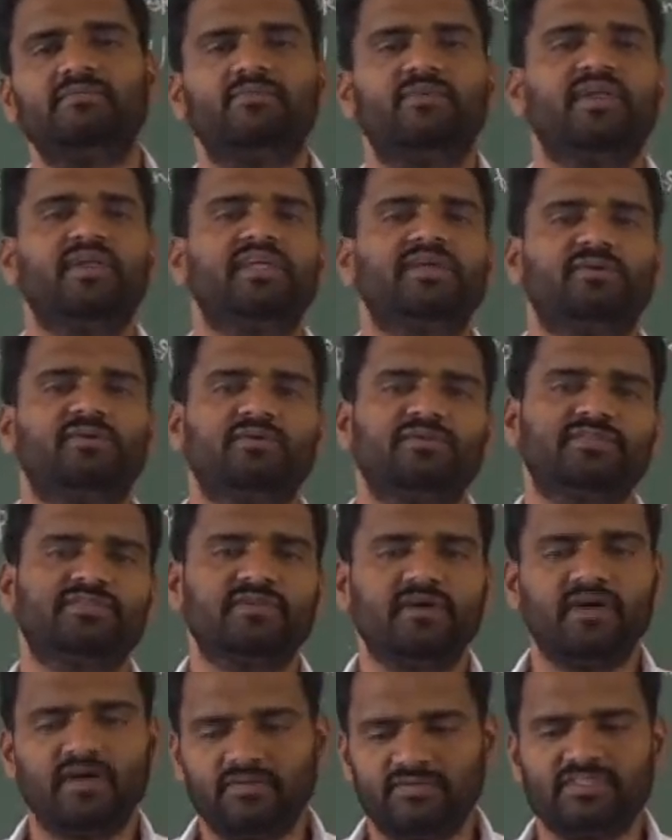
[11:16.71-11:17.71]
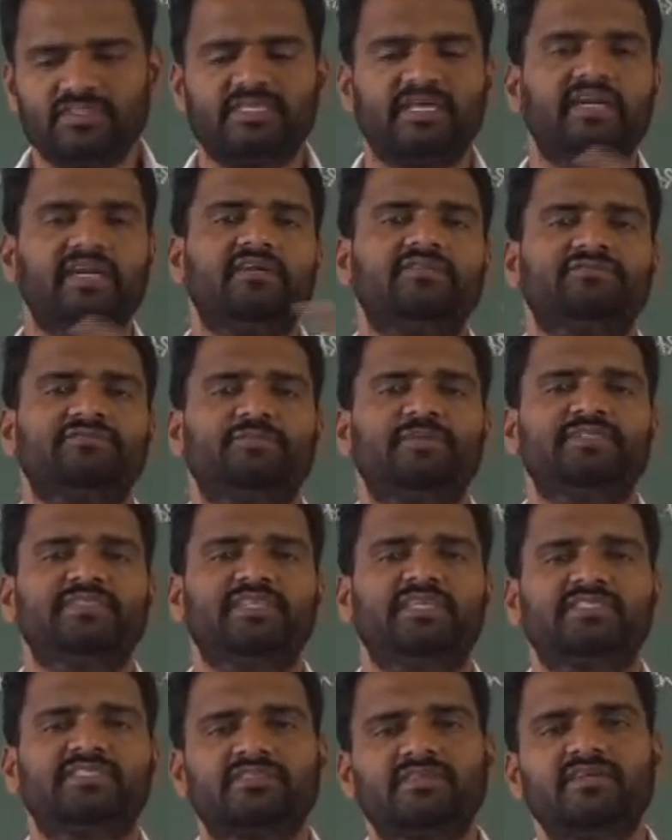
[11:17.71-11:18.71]
molecules or which kind of
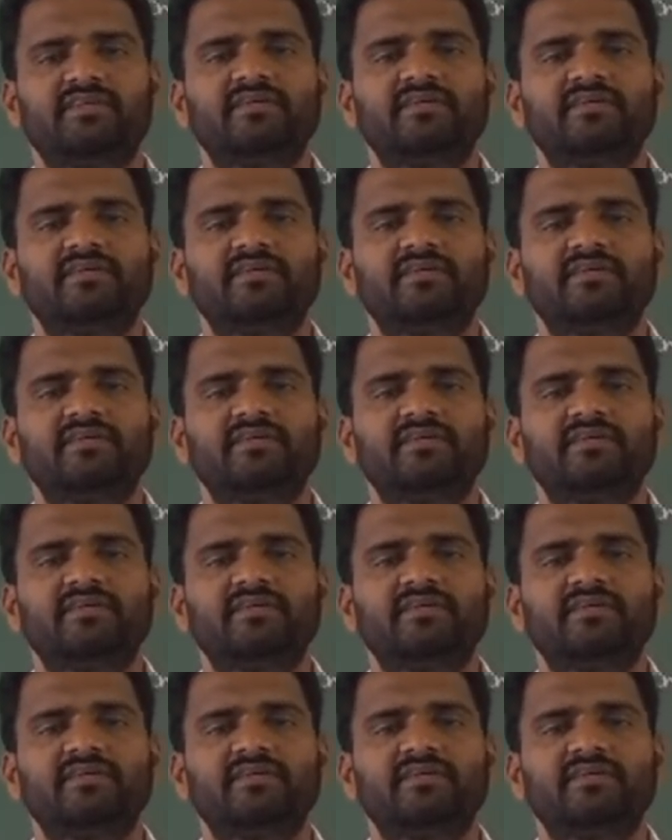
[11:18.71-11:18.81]
species